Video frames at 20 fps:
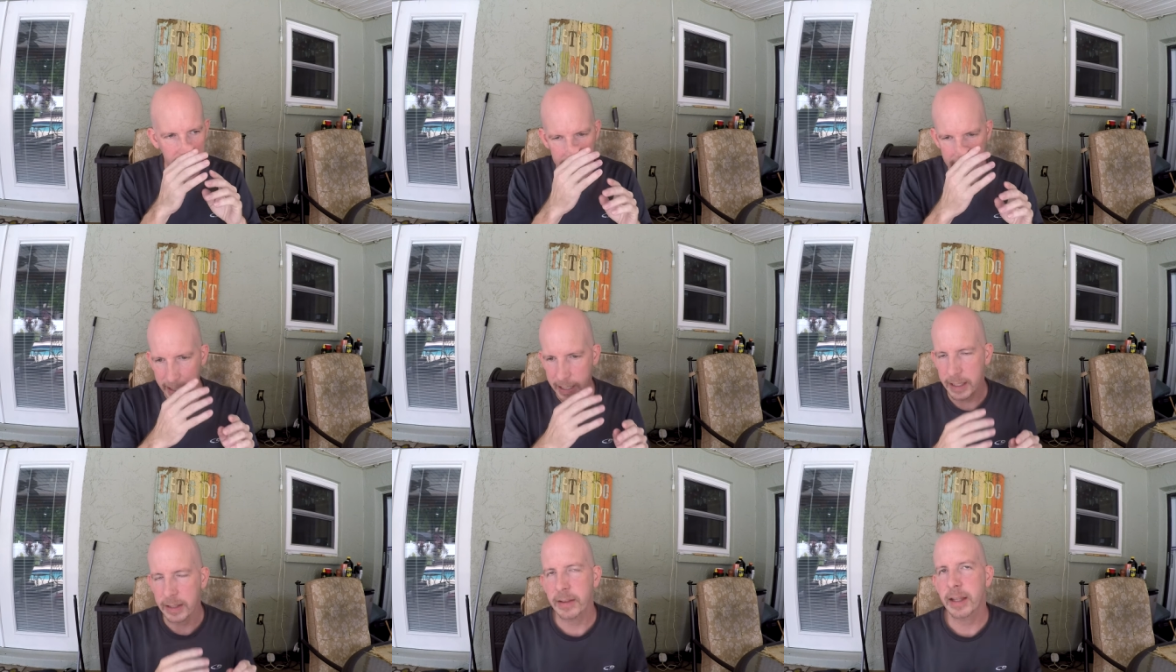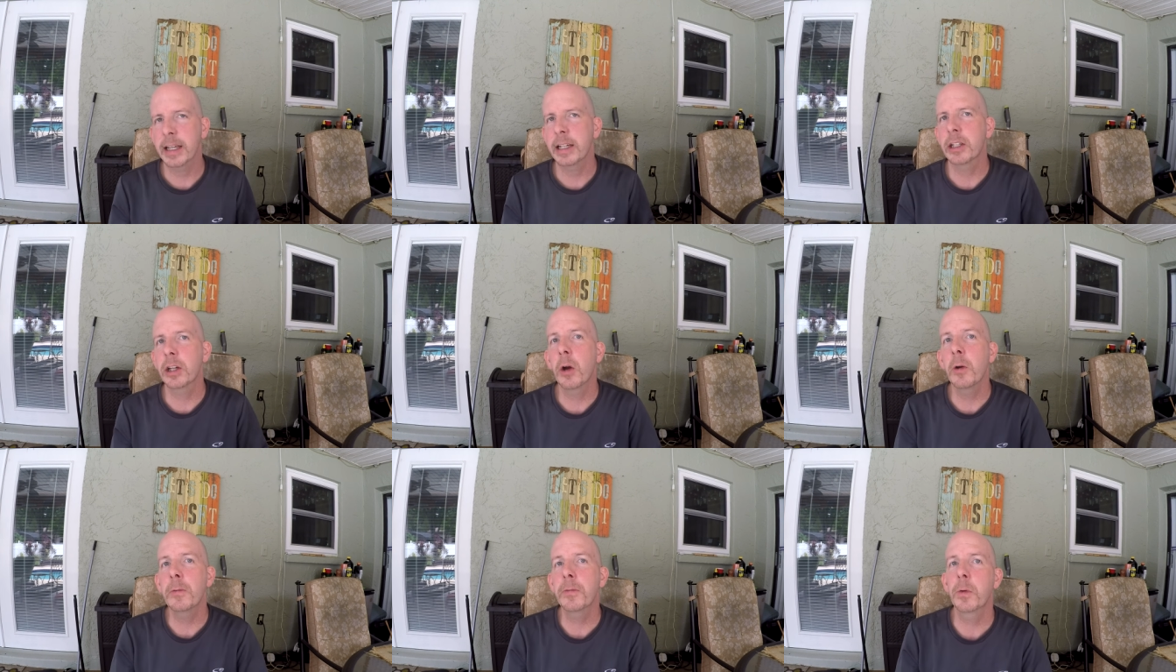and they
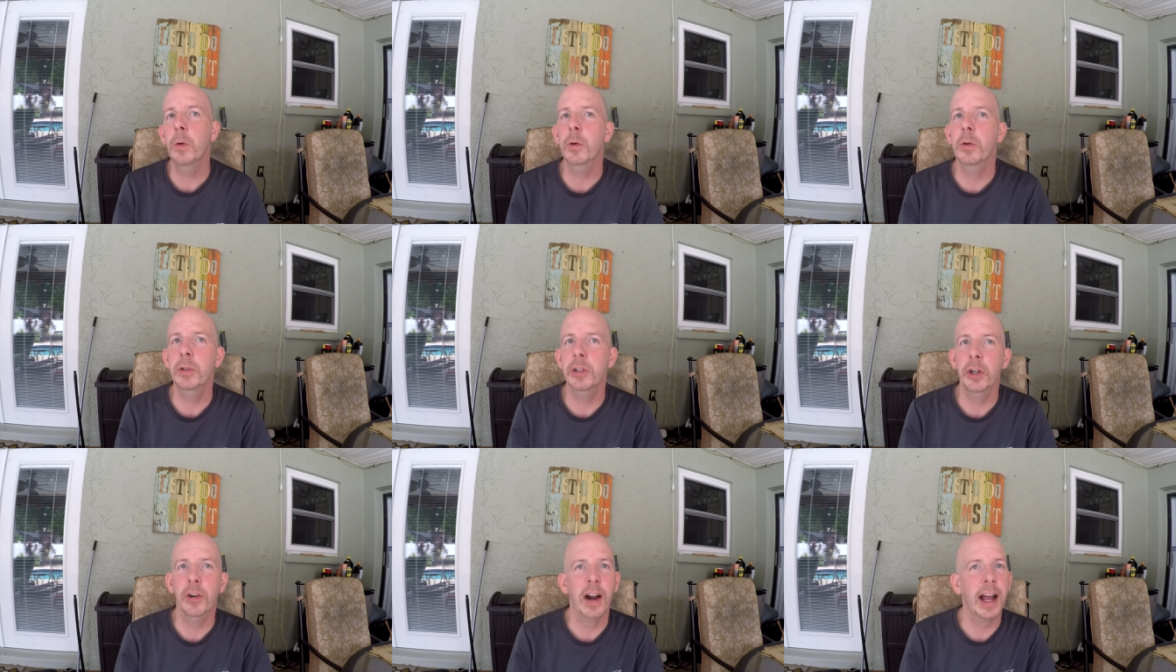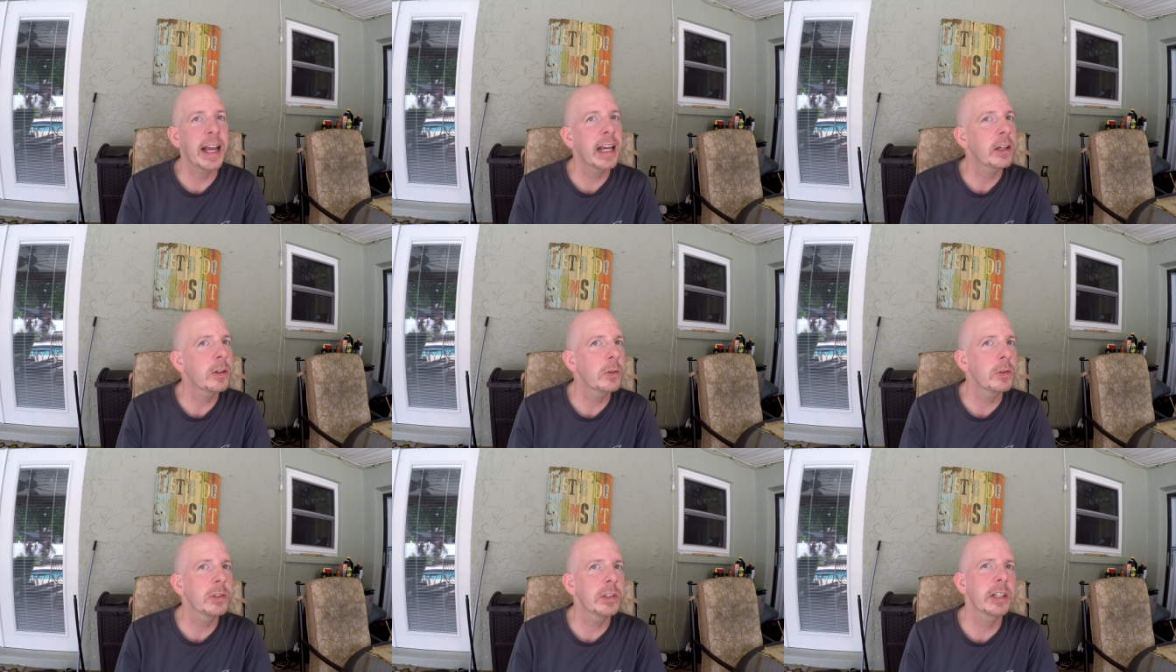go for your
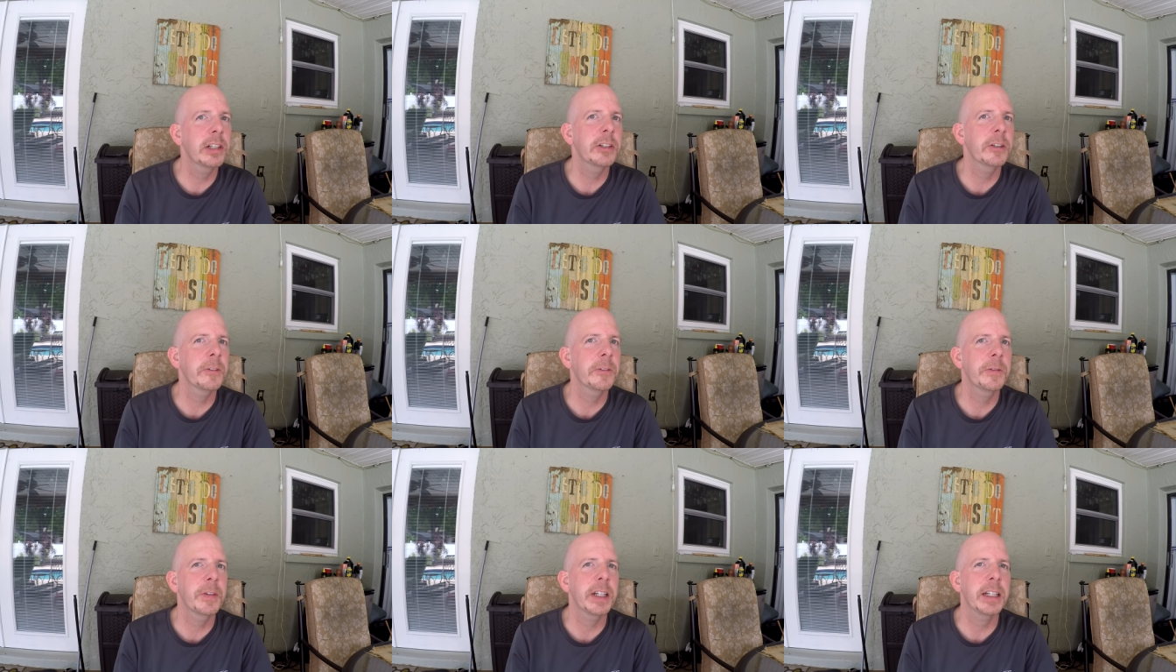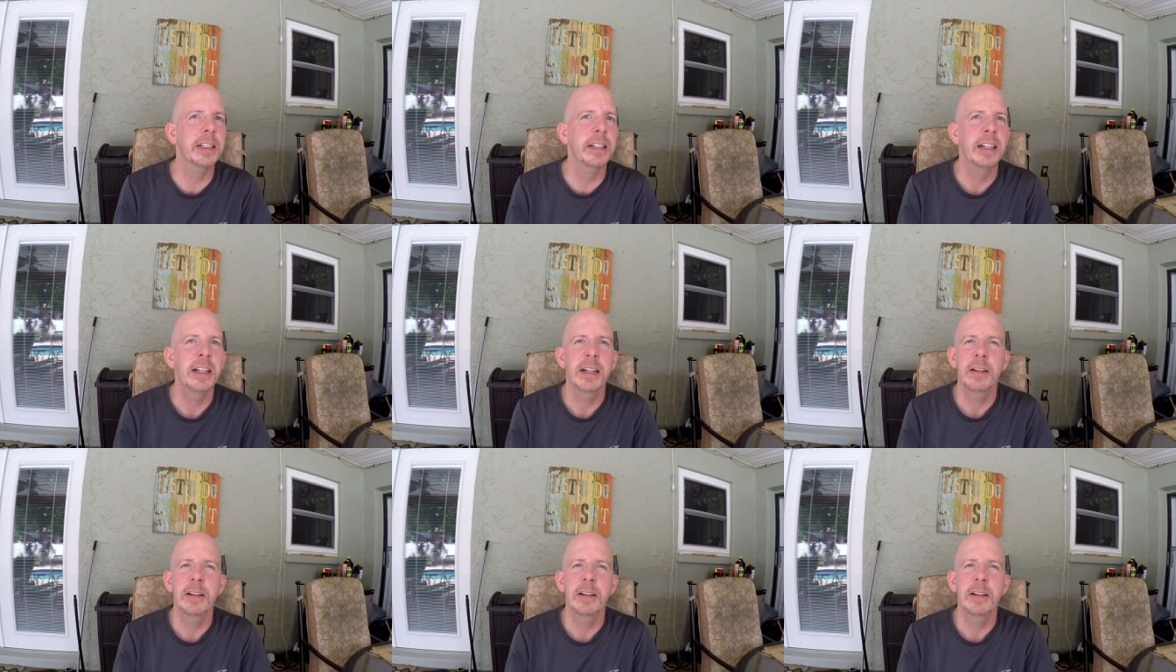ankles and your feet.